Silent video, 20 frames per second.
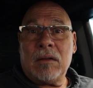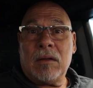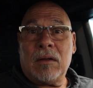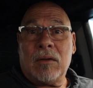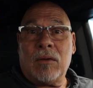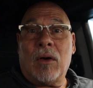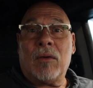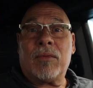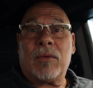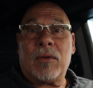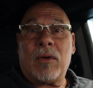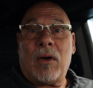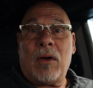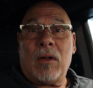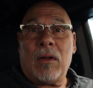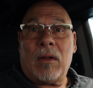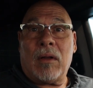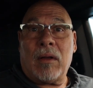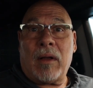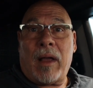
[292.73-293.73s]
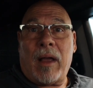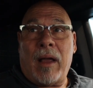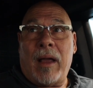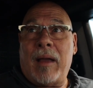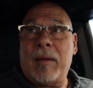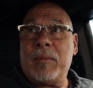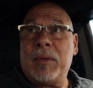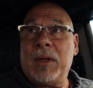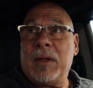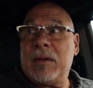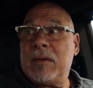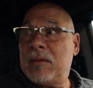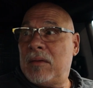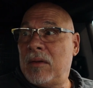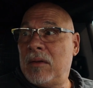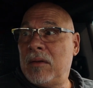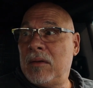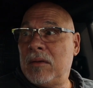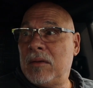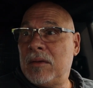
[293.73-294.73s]
an overall ambient
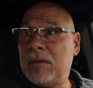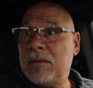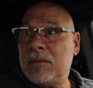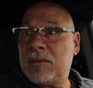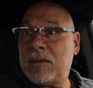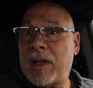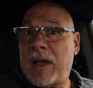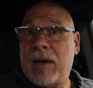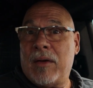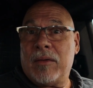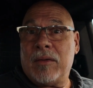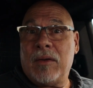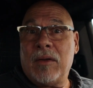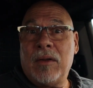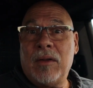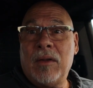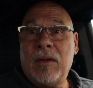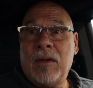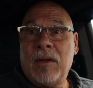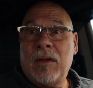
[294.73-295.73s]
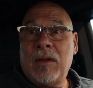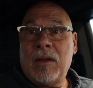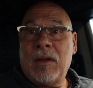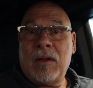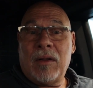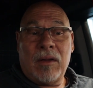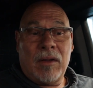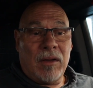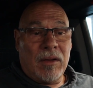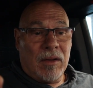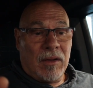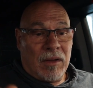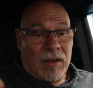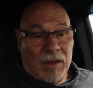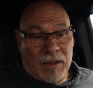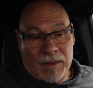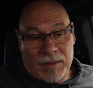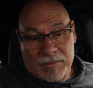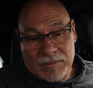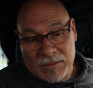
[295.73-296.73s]
sound.
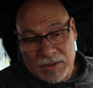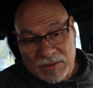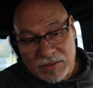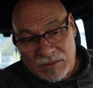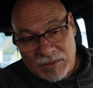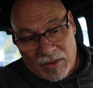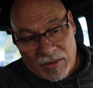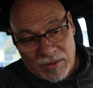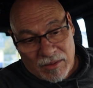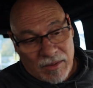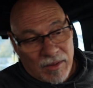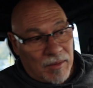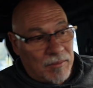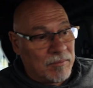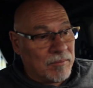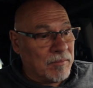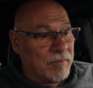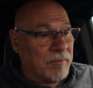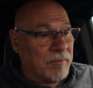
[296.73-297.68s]
Let's start it up.